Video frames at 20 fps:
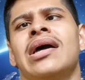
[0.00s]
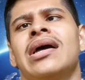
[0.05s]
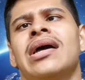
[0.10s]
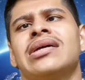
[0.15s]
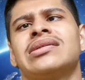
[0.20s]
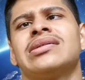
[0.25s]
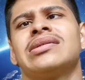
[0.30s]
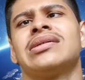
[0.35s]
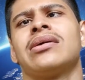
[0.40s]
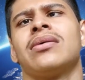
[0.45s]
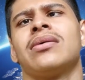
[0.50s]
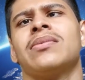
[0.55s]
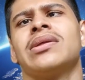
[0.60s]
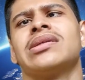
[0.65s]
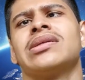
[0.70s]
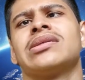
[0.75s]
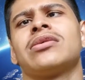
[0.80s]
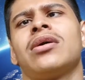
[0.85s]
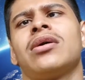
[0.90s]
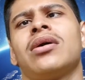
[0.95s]
0
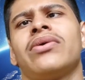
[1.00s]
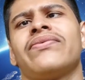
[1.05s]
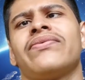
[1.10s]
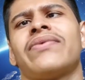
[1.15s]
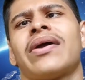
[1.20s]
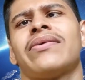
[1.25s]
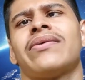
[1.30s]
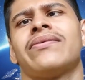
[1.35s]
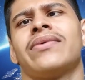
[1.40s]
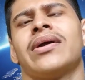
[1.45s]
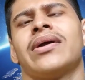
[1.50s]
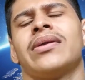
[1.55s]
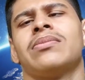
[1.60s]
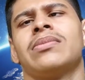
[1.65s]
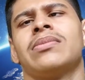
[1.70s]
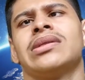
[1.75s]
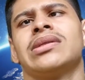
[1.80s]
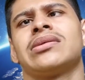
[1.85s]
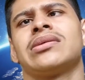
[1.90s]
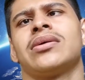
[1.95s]
means off and 1
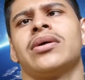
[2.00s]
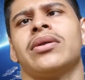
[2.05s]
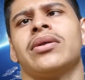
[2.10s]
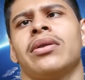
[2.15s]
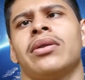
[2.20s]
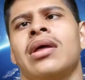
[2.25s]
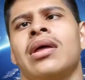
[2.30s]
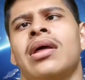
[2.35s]
means on.